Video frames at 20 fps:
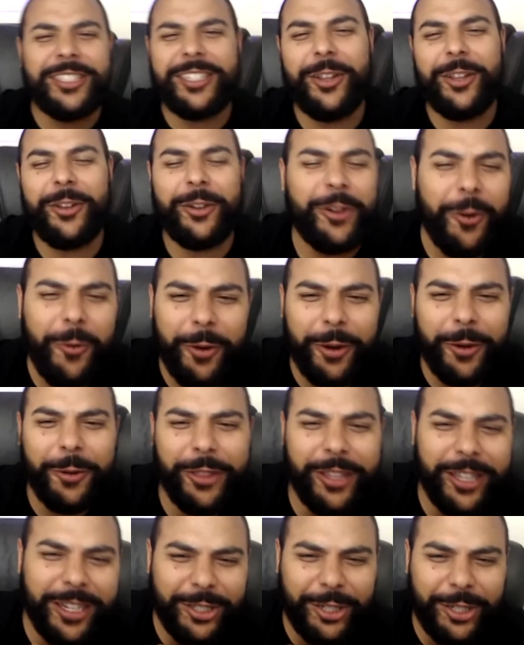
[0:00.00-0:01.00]
or don't work with
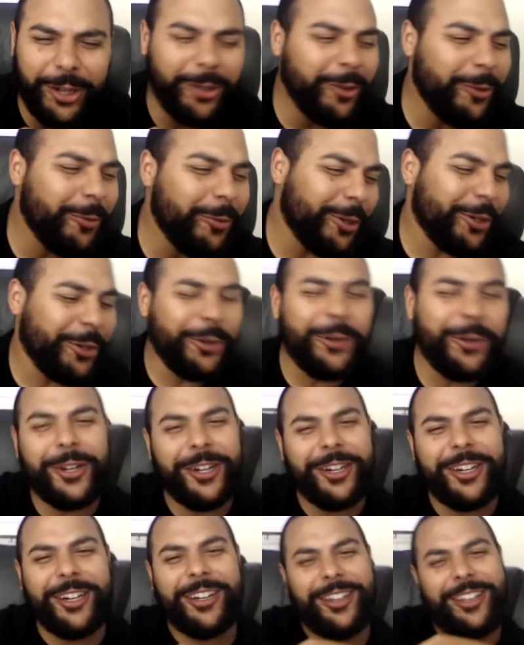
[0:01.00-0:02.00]
an internal
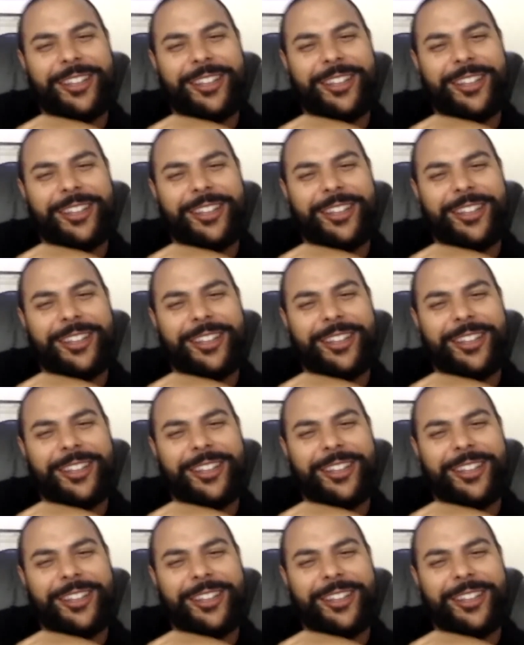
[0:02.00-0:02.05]
recruiter.